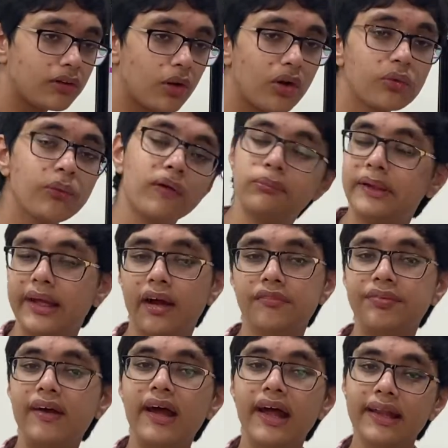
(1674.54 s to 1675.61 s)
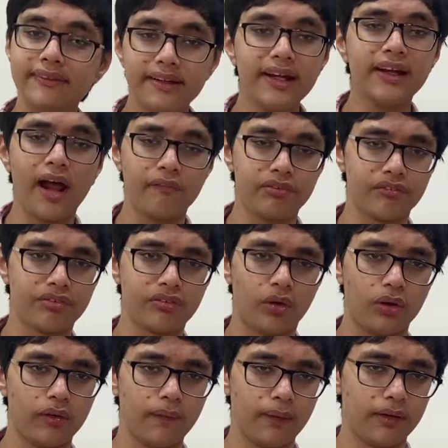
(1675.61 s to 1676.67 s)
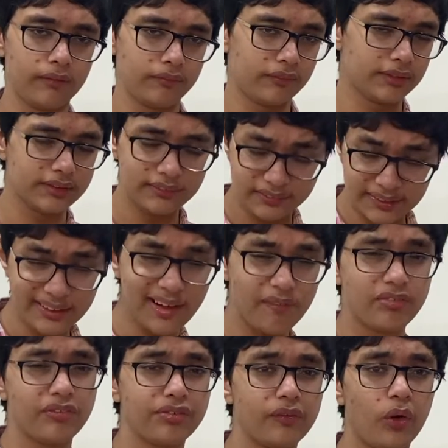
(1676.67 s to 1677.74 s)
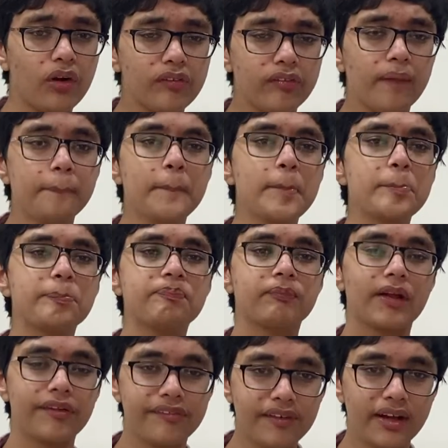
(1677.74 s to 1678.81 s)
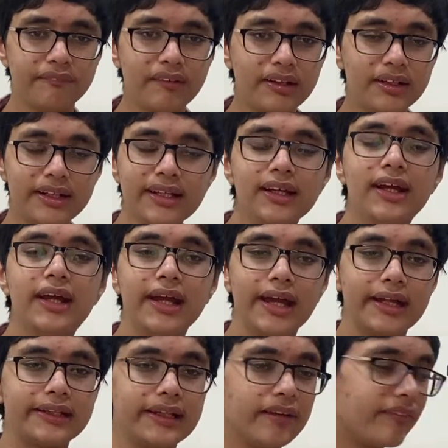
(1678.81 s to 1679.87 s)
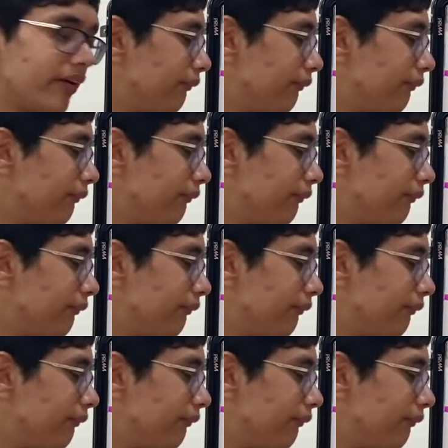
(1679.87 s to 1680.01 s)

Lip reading: rock, where we have 3 types of soil, 3 types of rocks: sedimentary, igneous, and